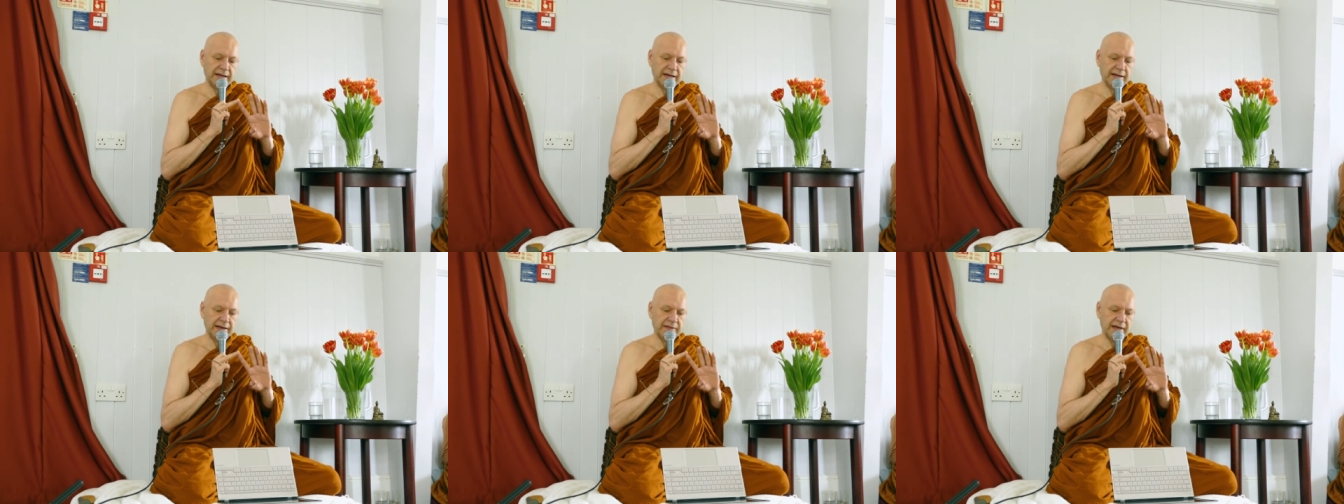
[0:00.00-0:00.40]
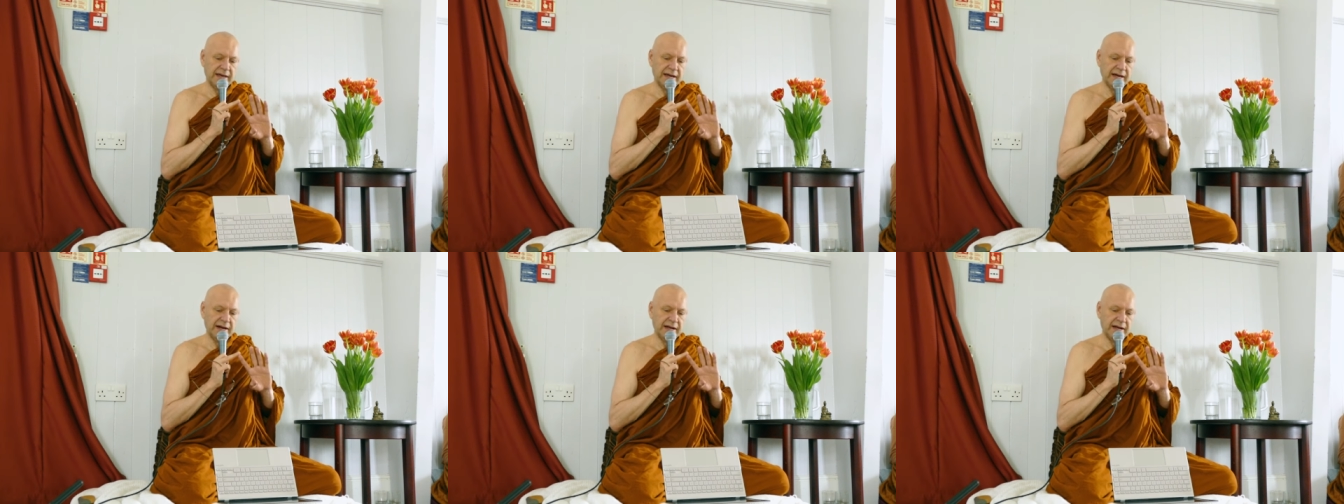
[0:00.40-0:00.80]

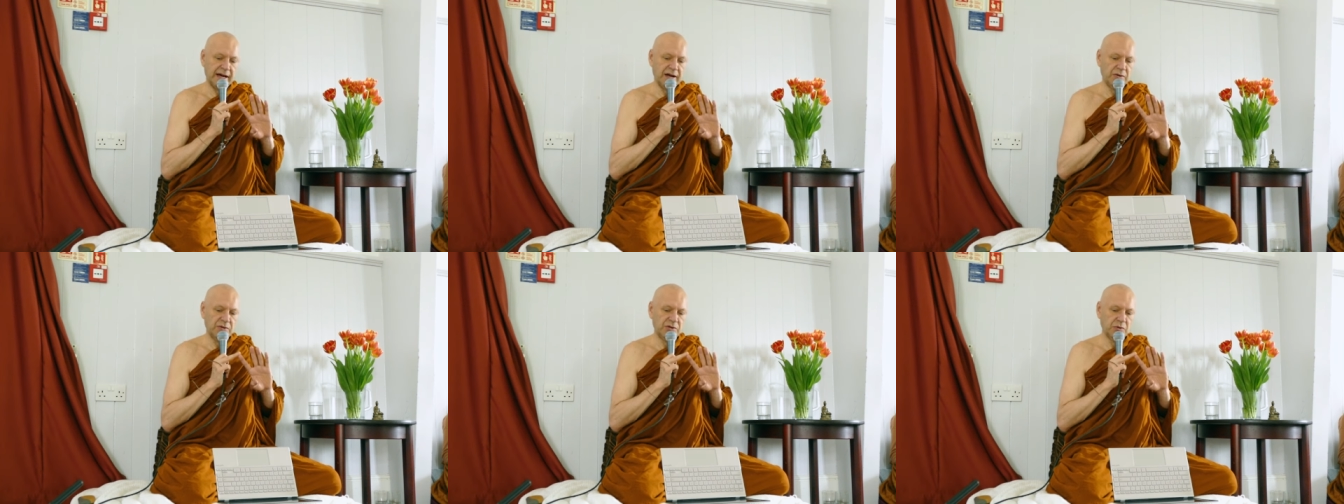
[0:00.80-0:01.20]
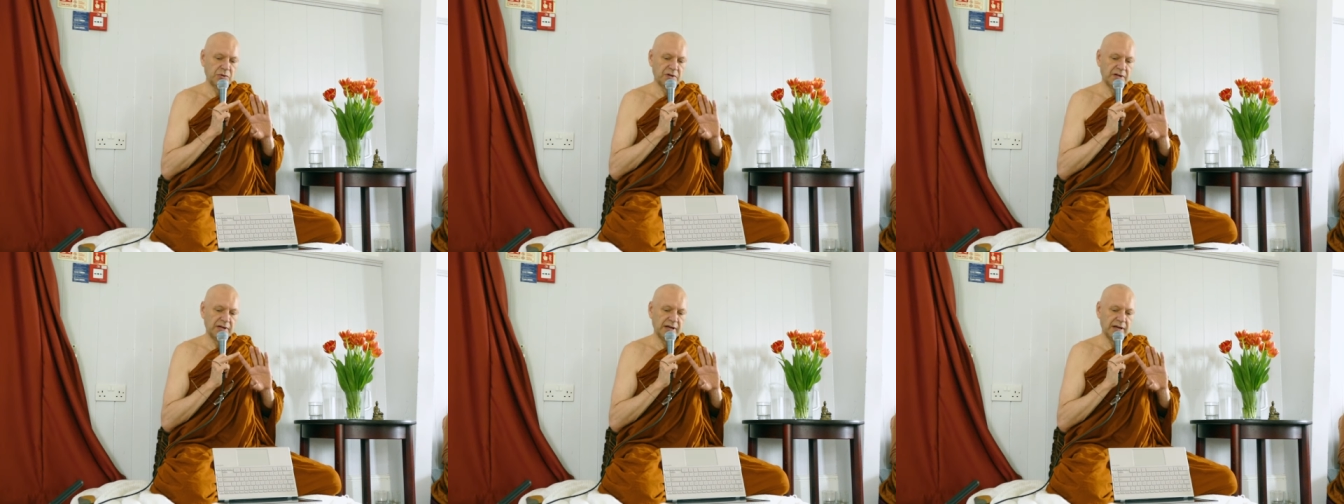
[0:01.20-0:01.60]
there,
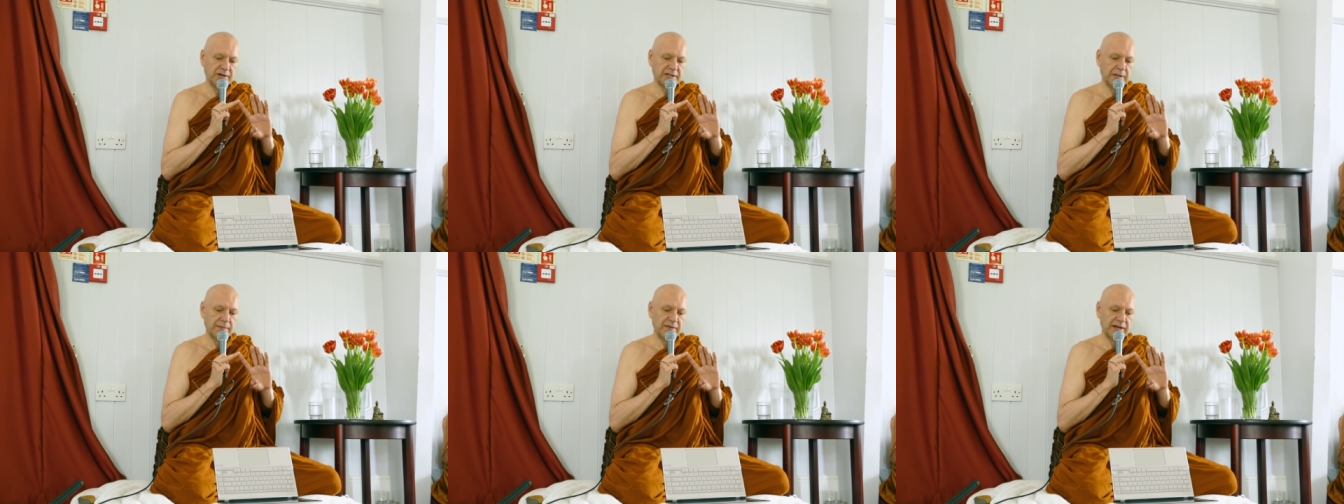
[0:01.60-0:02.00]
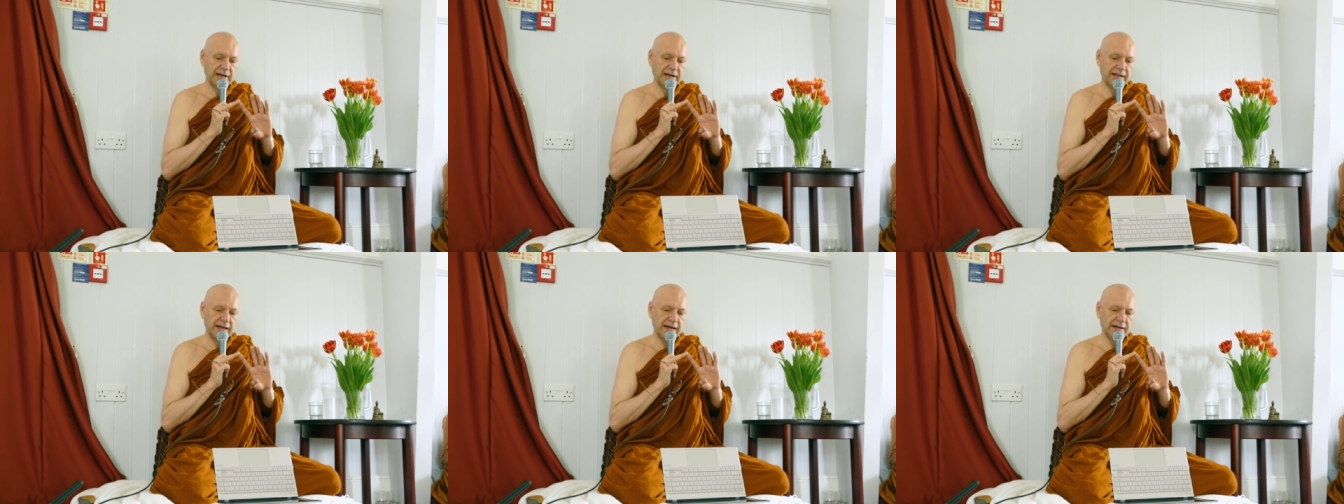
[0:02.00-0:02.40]
anuyutta or something
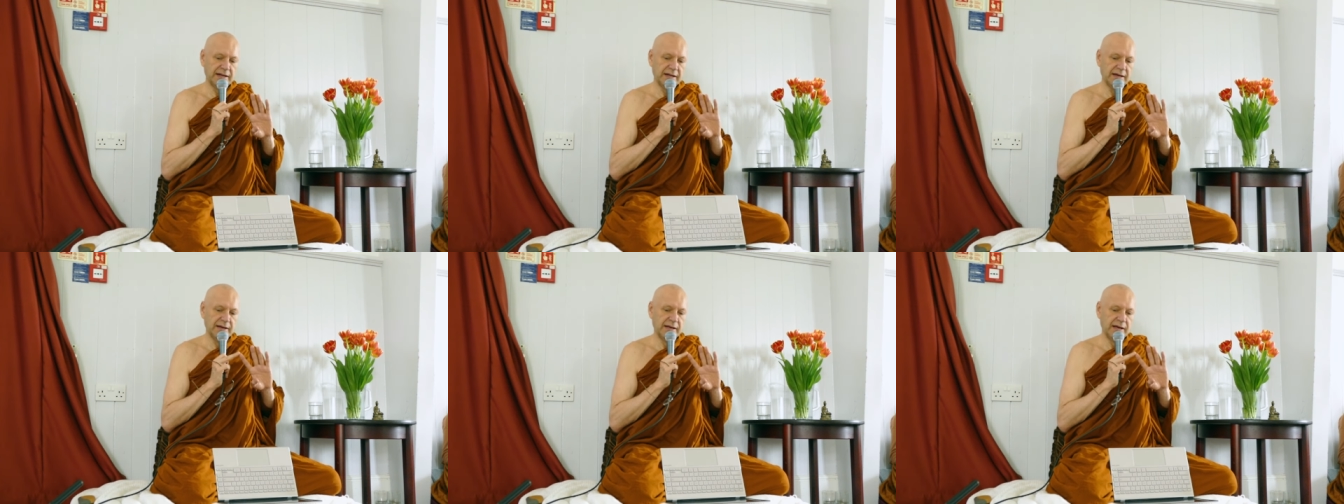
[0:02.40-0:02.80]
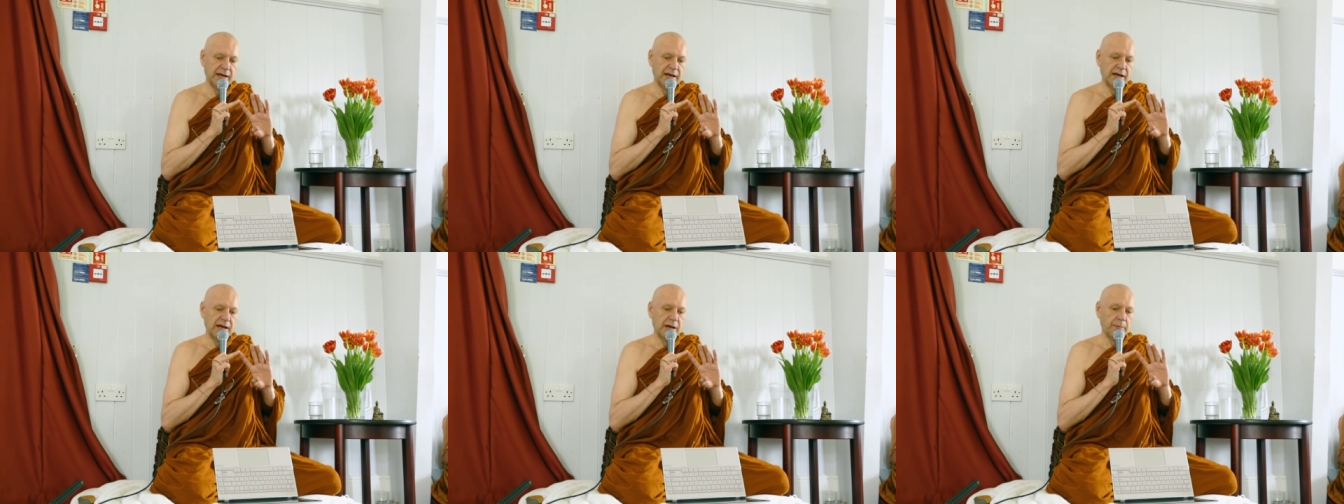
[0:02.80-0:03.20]
like that.
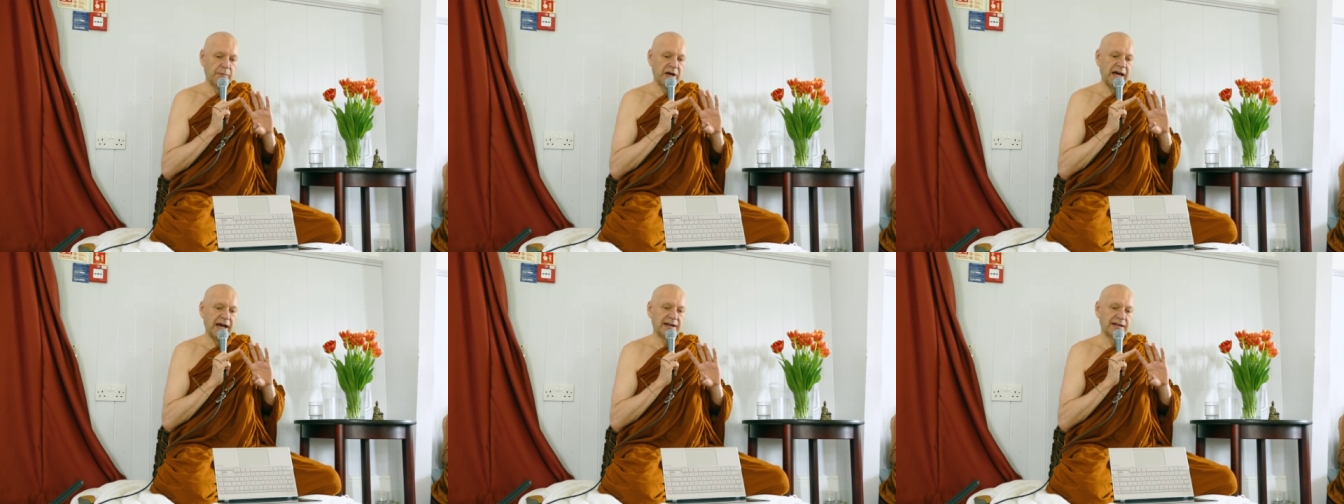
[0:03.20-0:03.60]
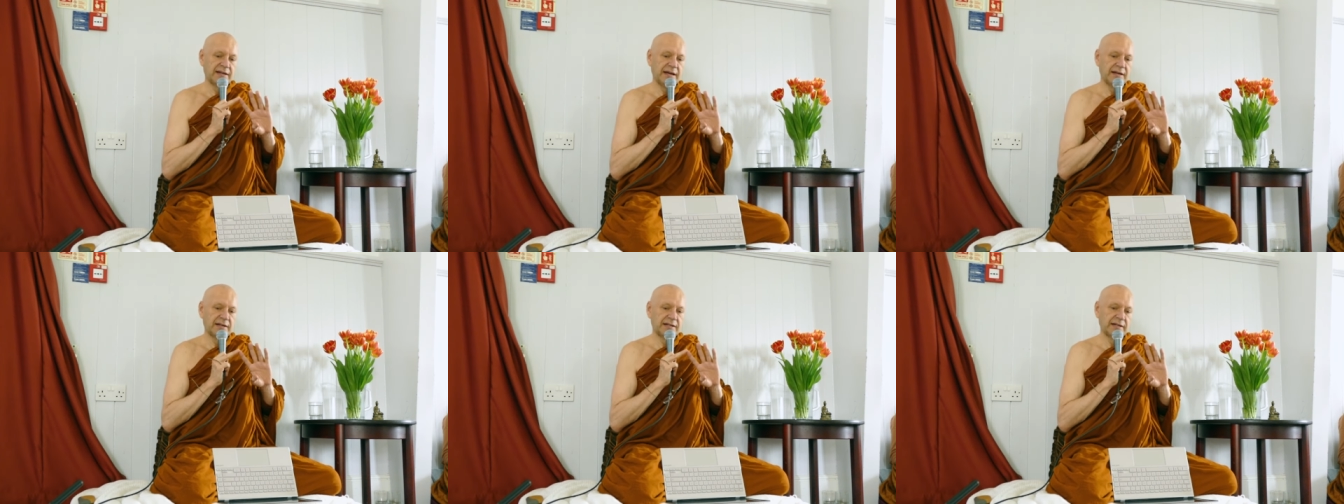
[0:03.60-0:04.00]
by attach,